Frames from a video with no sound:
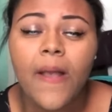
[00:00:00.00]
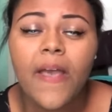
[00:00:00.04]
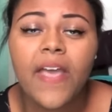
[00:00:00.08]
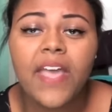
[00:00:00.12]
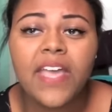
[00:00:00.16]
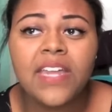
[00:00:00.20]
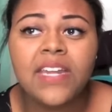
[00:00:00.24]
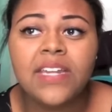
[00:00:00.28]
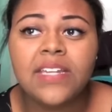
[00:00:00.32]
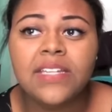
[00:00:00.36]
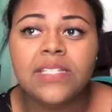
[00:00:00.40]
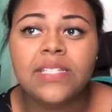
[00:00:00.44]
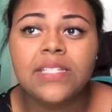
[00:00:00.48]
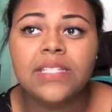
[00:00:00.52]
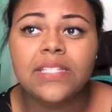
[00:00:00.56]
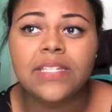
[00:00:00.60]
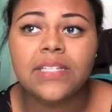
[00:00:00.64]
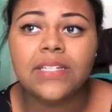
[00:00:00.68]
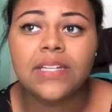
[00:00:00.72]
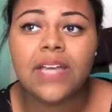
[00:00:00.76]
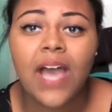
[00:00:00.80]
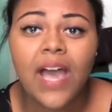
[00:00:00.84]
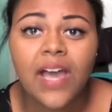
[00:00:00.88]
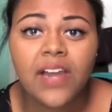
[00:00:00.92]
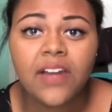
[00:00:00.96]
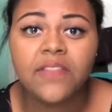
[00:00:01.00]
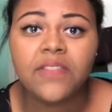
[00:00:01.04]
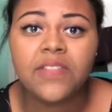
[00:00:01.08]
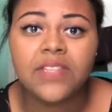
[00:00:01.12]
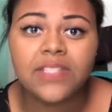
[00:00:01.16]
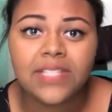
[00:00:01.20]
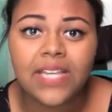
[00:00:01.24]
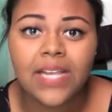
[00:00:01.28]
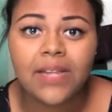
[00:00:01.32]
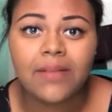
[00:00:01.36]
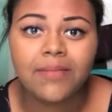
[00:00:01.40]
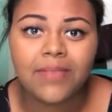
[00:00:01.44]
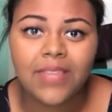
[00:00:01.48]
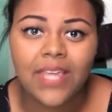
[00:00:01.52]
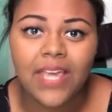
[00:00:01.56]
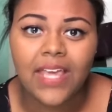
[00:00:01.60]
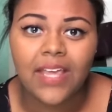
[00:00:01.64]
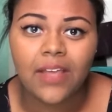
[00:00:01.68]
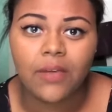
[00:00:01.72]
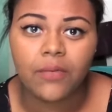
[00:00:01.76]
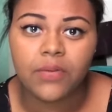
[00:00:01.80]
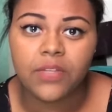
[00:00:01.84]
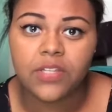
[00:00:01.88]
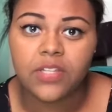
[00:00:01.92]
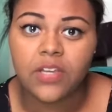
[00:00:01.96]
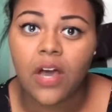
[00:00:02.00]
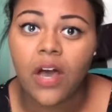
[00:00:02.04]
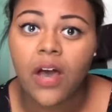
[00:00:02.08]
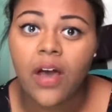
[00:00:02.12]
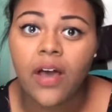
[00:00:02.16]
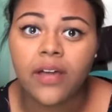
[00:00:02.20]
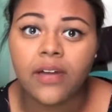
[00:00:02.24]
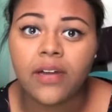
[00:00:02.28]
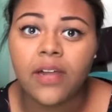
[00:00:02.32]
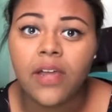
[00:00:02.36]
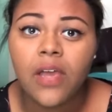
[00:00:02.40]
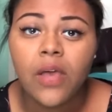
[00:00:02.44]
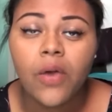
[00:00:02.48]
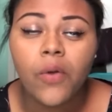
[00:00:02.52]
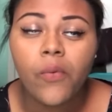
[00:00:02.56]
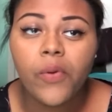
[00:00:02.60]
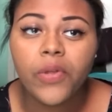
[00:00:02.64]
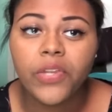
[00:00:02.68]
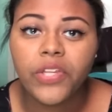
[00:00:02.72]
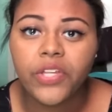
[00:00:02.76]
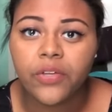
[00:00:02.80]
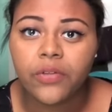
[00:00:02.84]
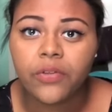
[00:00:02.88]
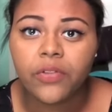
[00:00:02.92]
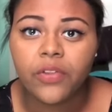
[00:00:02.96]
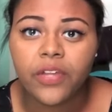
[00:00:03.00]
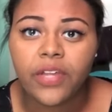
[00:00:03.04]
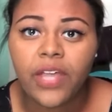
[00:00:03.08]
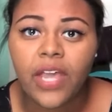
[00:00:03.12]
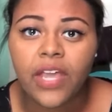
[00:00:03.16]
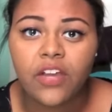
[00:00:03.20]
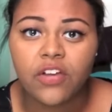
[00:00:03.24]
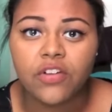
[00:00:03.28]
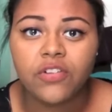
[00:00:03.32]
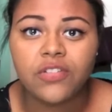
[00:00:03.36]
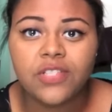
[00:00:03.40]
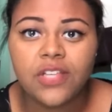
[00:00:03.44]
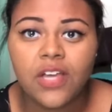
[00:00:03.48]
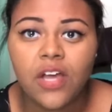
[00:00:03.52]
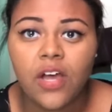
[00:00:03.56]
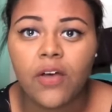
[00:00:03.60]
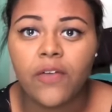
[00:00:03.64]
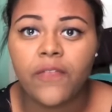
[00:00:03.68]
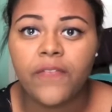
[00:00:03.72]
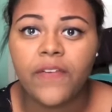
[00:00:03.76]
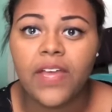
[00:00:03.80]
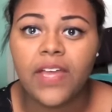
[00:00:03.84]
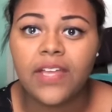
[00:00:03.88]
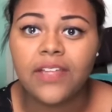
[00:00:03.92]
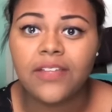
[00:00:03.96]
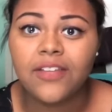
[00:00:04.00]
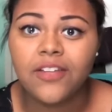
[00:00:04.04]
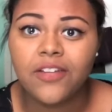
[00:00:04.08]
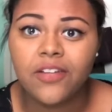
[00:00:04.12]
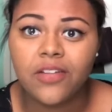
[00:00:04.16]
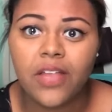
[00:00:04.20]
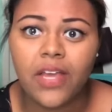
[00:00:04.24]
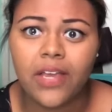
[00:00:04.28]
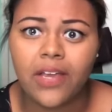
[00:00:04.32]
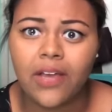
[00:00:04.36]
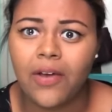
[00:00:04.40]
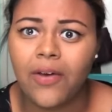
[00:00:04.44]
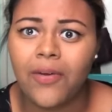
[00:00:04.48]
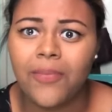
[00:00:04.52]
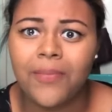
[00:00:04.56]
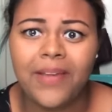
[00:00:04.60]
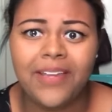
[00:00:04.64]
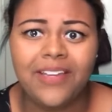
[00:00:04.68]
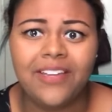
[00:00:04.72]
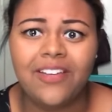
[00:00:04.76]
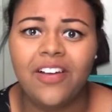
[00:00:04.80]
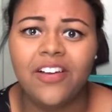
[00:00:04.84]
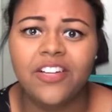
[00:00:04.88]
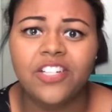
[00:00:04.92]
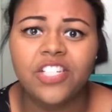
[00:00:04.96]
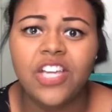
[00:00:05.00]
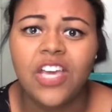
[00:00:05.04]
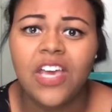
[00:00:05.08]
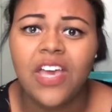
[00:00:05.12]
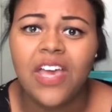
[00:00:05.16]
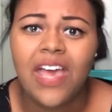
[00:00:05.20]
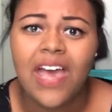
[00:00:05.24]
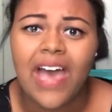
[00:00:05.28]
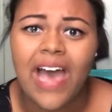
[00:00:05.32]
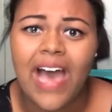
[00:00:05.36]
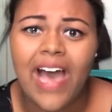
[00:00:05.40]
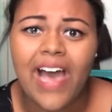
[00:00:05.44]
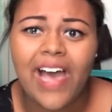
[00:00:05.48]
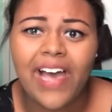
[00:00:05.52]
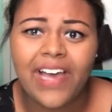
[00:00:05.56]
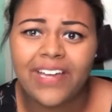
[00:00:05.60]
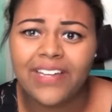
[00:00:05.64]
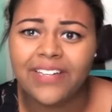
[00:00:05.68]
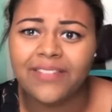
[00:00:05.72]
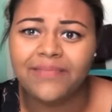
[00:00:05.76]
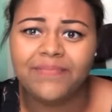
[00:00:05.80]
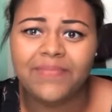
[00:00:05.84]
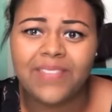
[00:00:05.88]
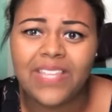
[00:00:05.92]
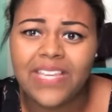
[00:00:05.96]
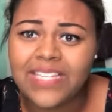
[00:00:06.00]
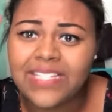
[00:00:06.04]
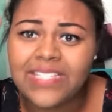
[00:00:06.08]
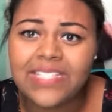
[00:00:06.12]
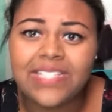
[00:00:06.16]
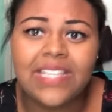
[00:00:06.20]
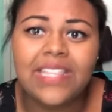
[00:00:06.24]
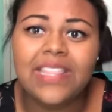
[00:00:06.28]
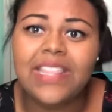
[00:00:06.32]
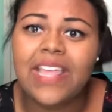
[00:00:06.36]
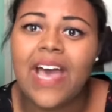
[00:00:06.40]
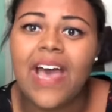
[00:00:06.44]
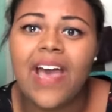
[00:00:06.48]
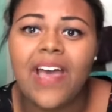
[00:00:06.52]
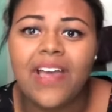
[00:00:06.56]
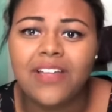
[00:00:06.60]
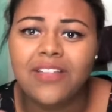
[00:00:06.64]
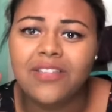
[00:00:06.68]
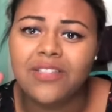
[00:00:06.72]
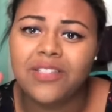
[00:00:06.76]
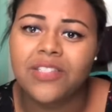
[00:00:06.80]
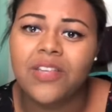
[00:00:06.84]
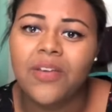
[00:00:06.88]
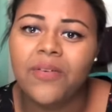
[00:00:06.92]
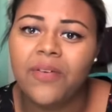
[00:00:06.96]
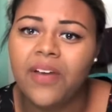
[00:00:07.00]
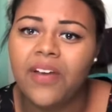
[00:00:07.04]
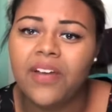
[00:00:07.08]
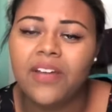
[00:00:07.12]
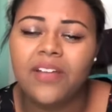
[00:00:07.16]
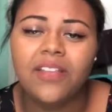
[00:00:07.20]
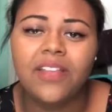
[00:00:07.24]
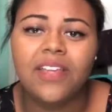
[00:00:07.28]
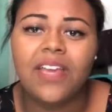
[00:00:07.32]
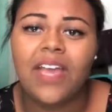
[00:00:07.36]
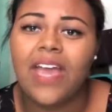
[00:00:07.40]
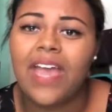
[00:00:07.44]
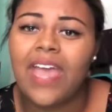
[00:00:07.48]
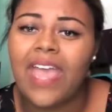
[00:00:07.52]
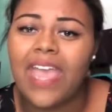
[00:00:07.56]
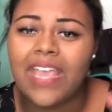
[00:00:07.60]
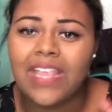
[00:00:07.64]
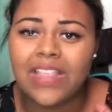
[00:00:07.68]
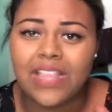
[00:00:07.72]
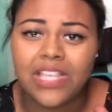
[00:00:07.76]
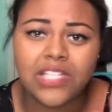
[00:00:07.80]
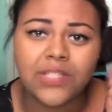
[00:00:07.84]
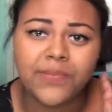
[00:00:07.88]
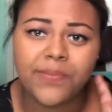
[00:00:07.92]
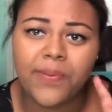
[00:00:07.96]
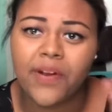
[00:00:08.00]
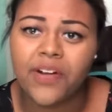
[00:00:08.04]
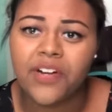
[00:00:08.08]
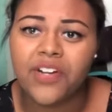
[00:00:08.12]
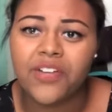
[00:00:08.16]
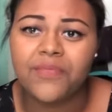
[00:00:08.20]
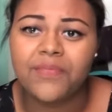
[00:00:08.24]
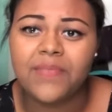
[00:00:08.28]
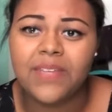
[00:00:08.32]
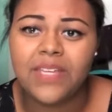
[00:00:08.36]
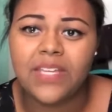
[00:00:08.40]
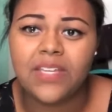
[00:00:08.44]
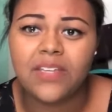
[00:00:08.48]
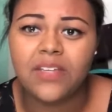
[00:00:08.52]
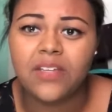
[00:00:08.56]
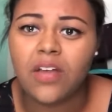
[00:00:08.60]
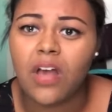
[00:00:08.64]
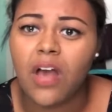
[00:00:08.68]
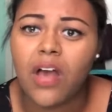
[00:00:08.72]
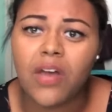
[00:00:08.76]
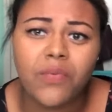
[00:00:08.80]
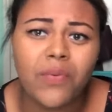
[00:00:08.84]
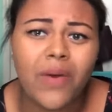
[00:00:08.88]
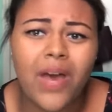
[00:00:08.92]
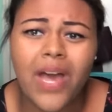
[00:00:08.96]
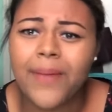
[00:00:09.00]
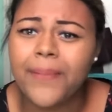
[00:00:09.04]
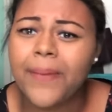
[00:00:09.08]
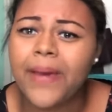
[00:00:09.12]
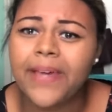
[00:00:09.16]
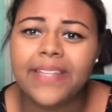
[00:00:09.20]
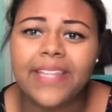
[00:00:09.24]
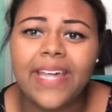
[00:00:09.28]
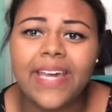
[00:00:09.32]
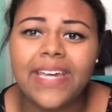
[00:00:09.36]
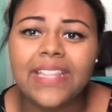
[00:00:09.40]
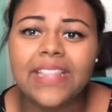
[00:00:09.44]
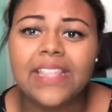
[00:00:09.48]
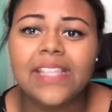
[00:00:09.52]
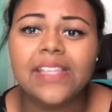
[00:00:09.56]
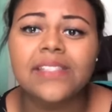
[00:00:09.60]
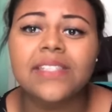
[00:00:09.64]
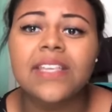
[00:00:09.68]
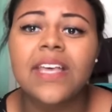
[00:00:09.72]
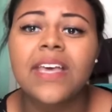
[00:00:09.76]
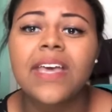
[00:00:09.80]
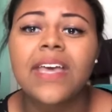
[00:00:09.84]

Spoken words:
It is kind of the same thing with God. When you look at yourself, and you're like, oh my gosh, I, this and that, it's so ugly, I hate this part of me, God, why am I like this?